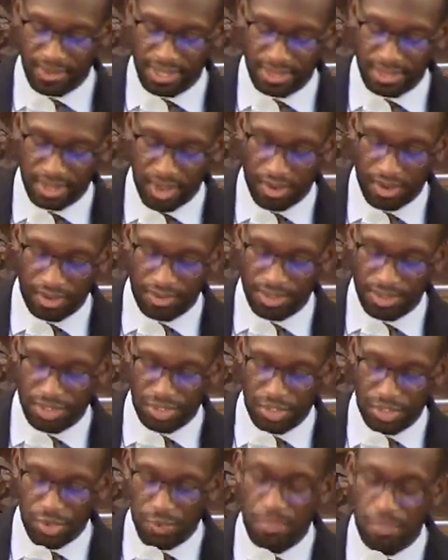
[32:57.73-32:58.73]
He thought it was
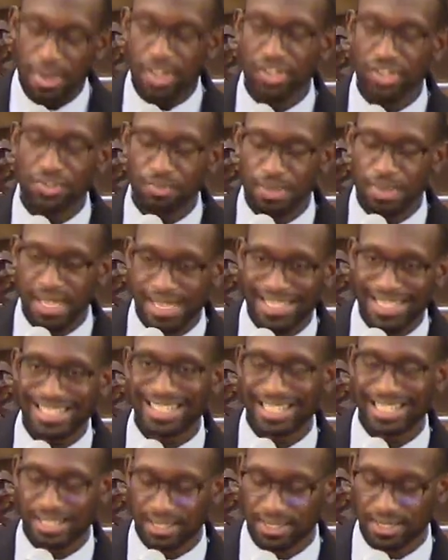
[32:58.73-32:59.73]
too much
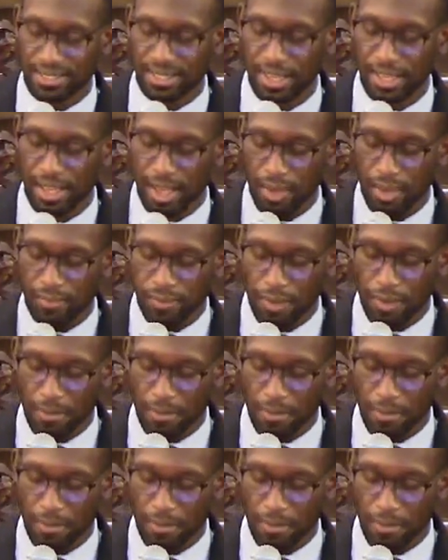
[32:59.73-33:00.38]
business for